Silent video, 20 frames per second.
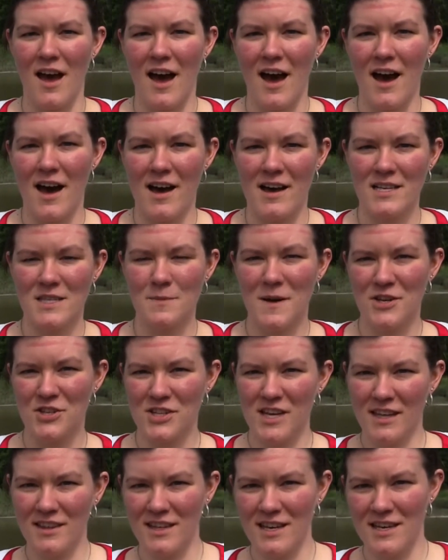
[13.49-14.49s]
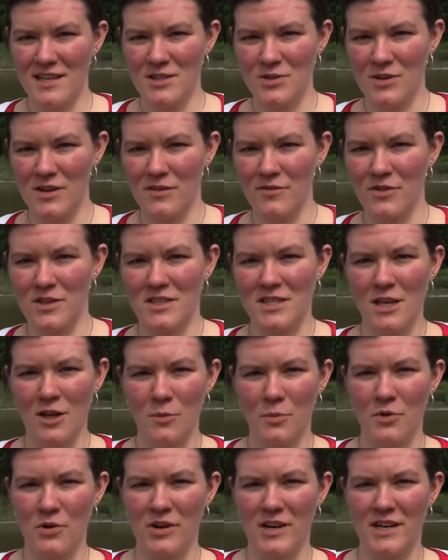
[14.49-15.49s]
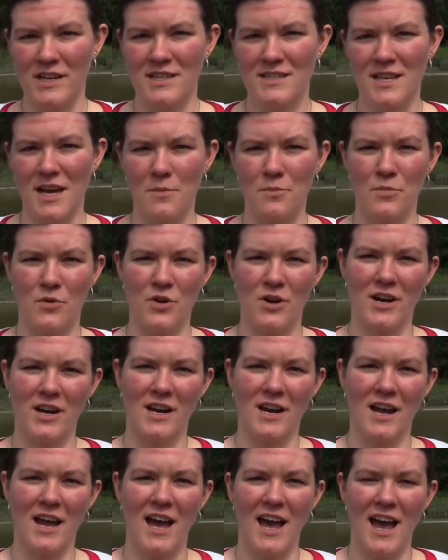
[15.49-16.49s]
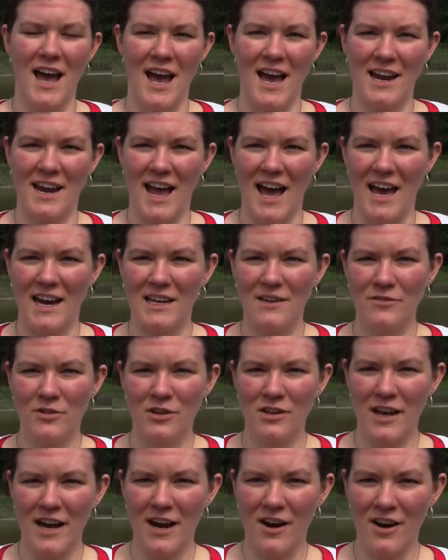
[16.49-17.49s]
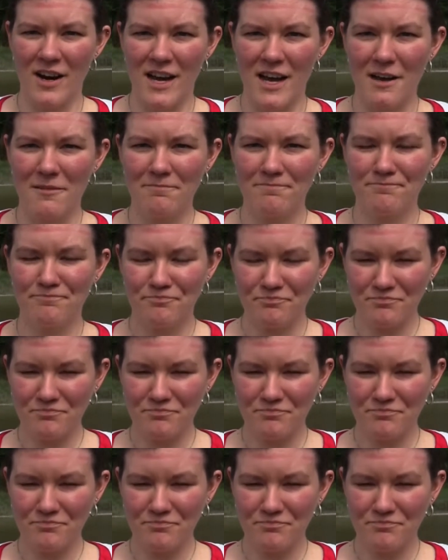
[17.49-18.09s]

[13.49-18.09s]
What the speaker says: especially at the history of the Tilbury, Sunbury, and Annieville area.